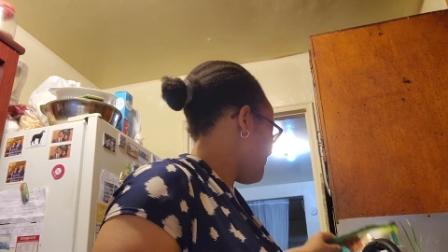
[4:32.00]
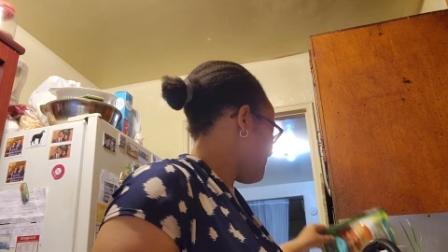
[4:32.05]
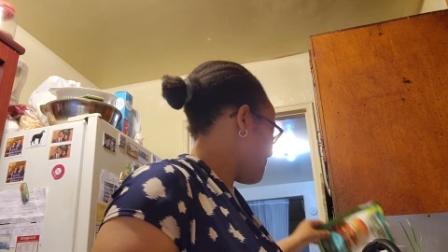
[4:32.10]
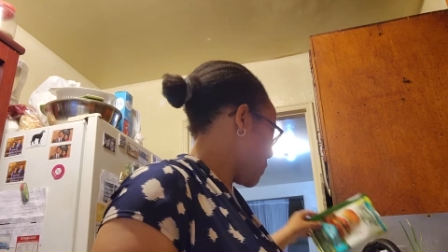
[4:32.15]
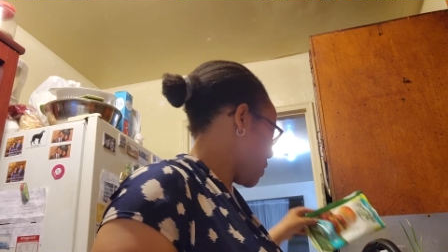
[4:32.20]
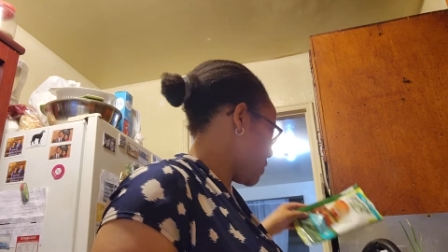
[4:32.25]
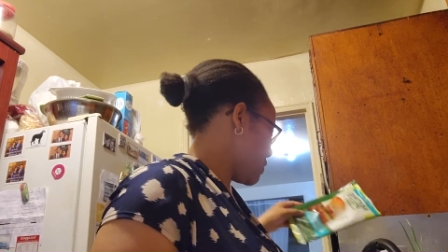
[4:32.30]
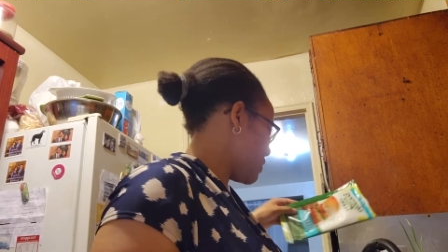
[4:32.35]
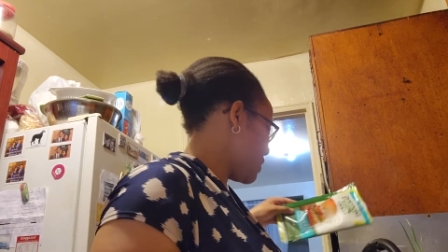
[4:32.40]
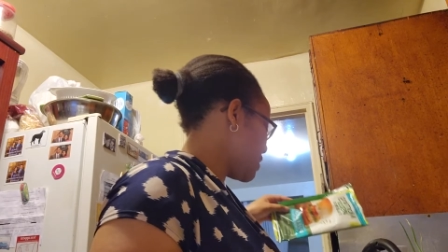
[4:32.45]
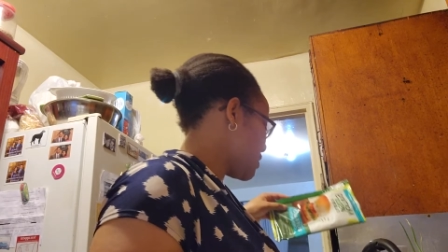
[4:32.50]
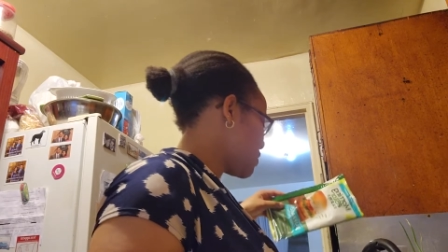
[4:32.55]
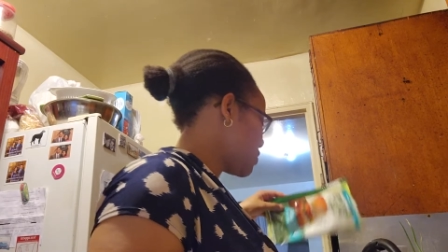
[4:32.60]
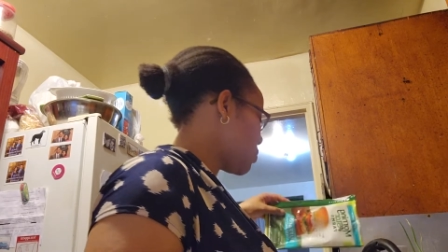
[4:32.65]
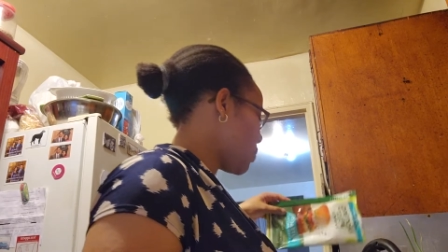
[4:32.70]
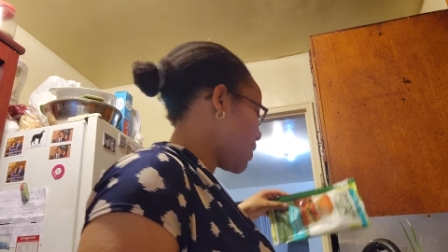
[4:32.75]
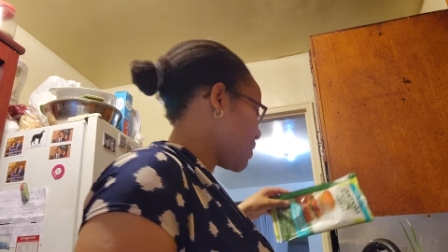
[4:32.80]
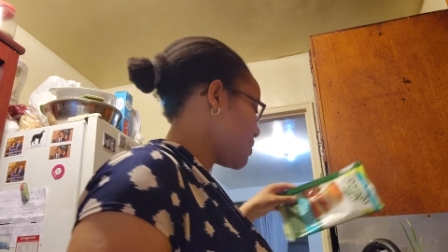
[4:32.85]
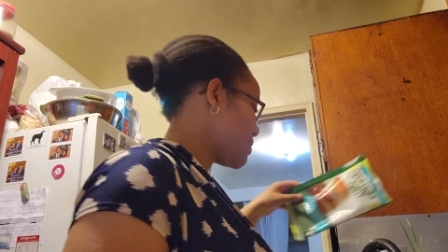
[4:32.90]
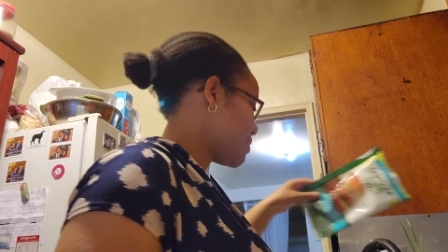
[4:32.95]
But this
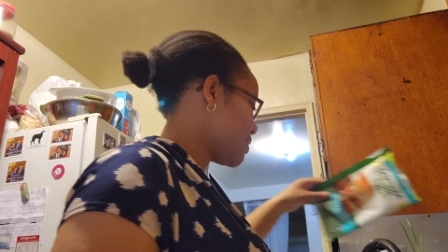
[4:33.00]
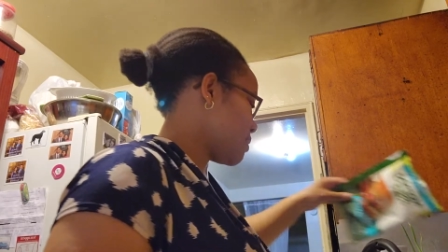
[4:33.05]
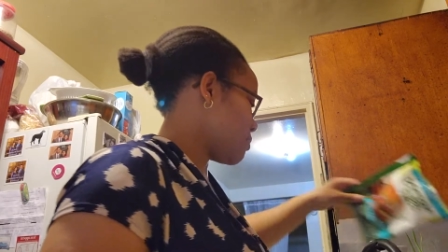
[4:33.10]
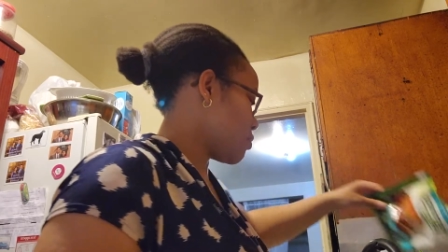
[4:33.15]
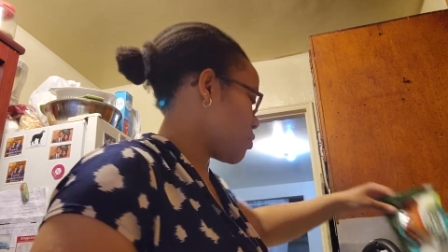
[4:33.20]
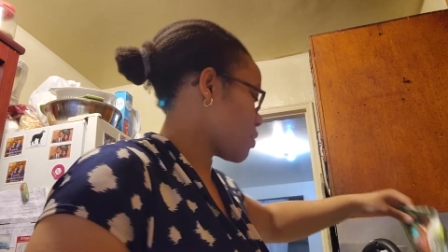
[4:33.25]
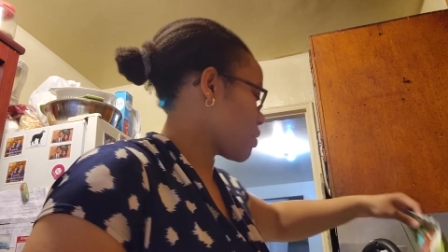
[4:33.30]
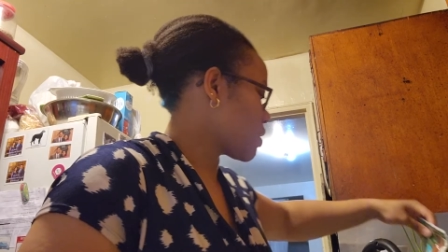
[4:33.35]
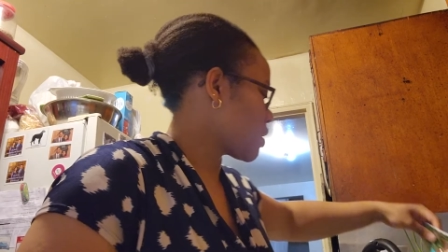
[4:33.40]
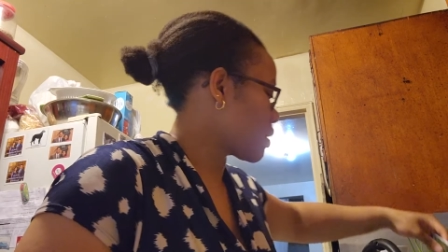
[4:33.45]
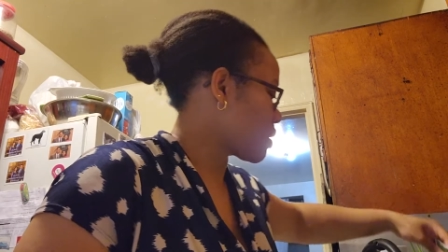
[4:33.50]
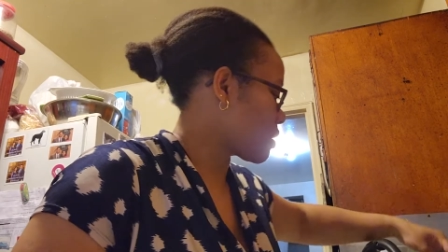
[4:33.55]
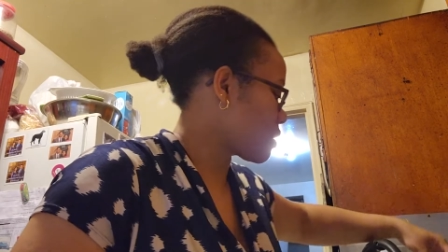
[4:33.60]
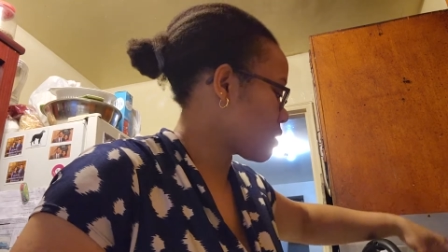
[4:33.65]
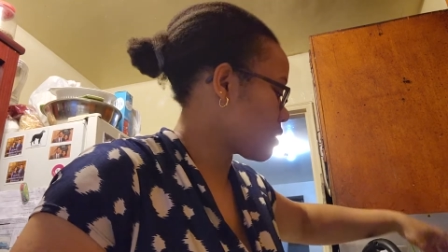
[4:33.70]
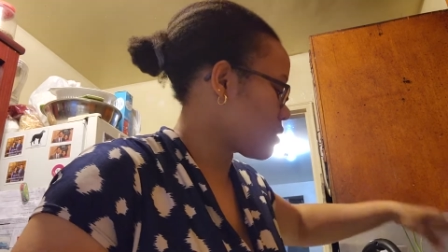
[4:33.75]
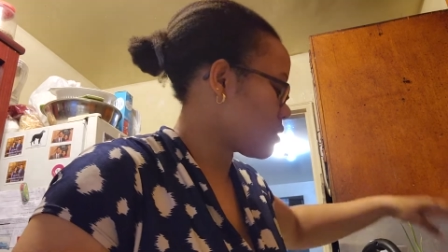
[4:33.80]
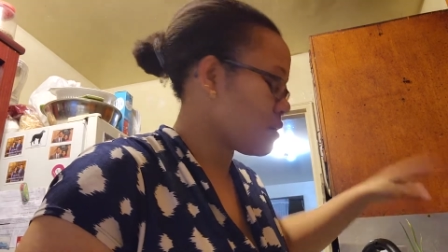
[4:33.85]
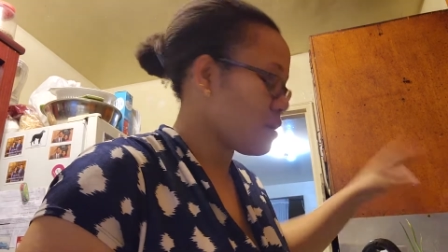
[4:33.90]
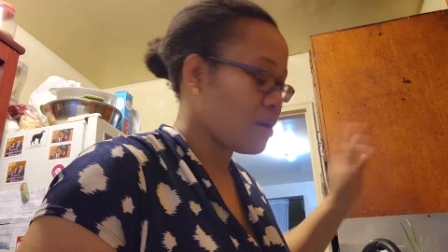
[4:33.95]
Wednesday morning,
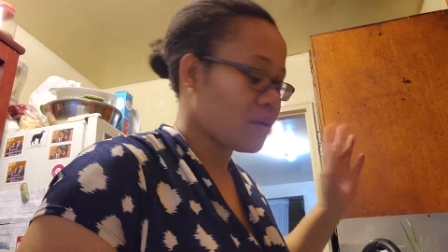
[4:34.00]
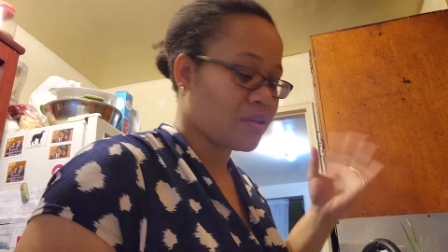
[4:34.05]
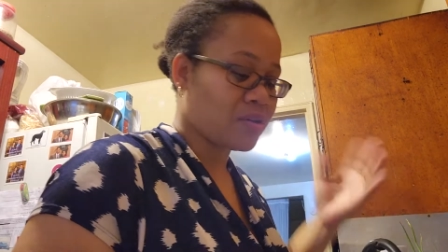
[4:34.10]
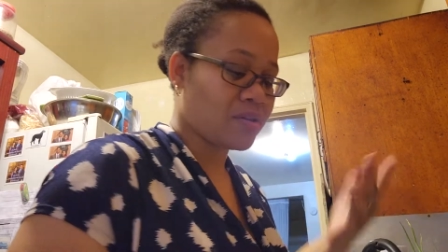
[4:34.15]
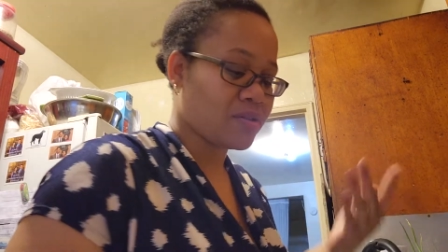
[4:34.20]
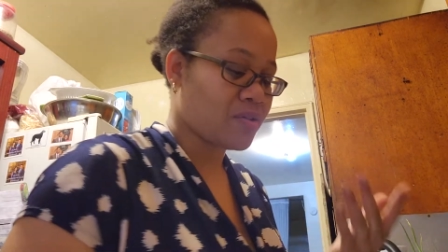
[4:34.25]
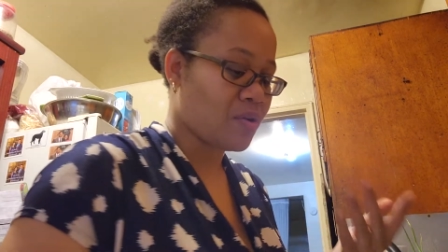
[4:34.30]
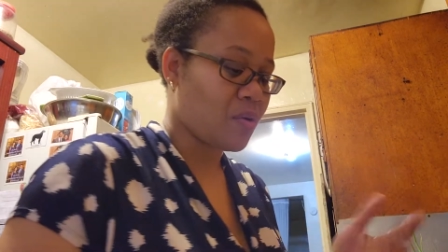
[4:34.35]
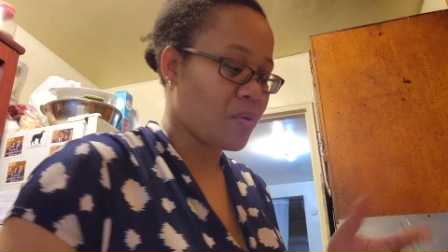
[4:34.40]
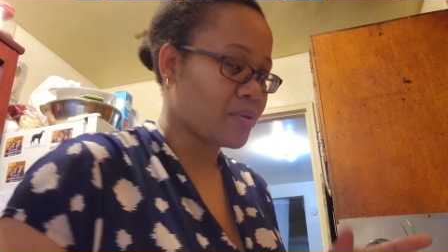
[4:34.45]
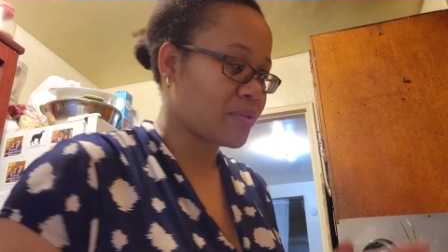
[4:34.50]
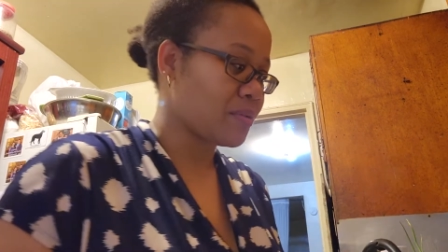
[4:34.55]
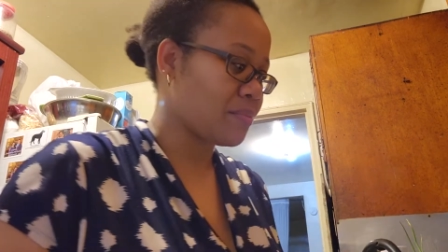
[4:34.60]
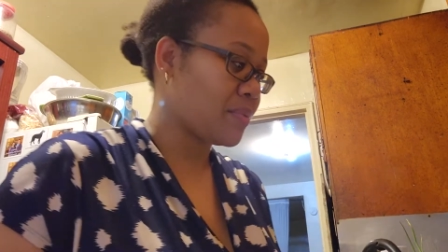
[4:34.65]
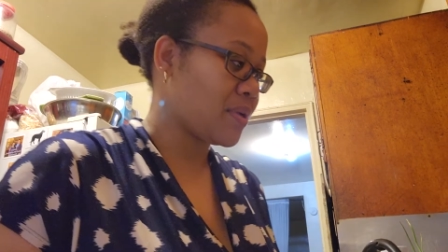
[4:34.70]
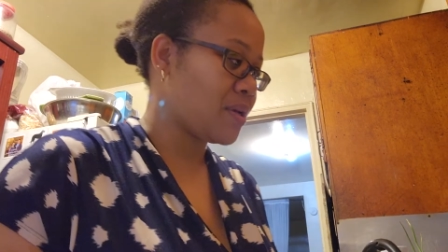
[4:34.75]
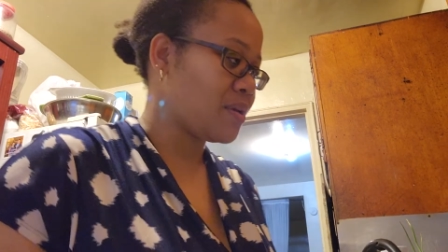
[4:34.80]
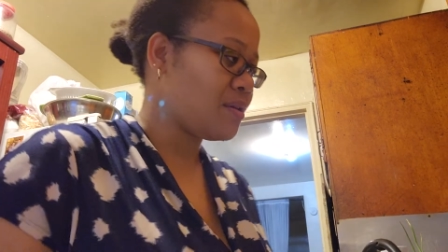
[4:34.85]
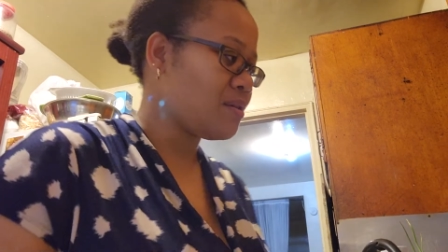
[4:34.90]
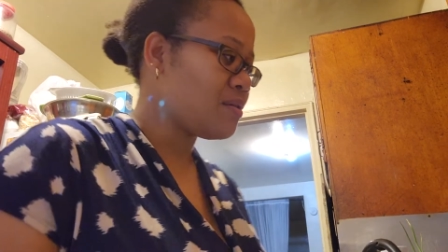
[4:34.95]
the doctors always
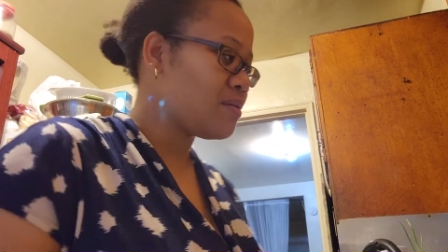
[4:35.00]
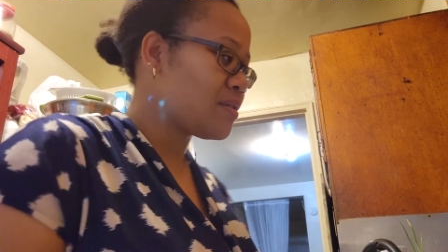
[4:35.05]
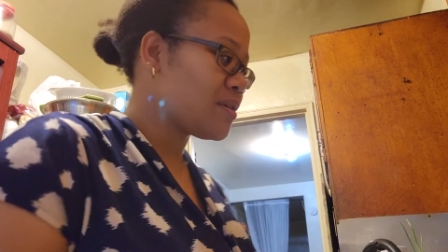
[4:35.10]
complain, no, oh,